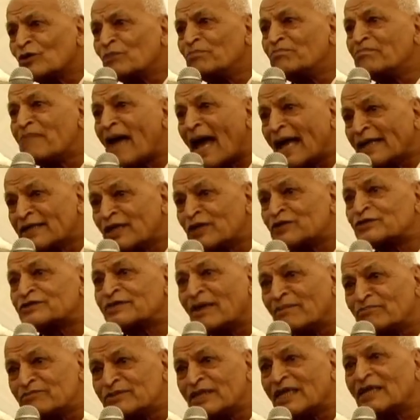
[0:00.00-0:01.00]
to manage
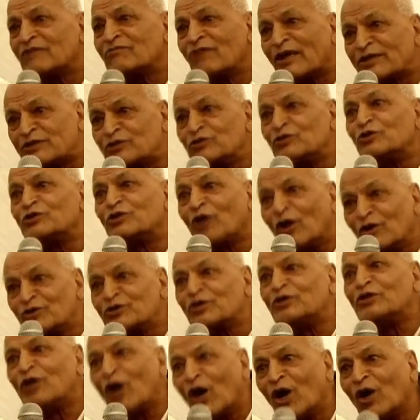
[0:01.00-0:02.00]
something what you
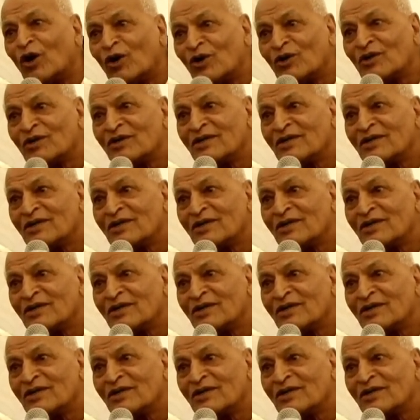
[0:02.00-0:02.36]
don't know?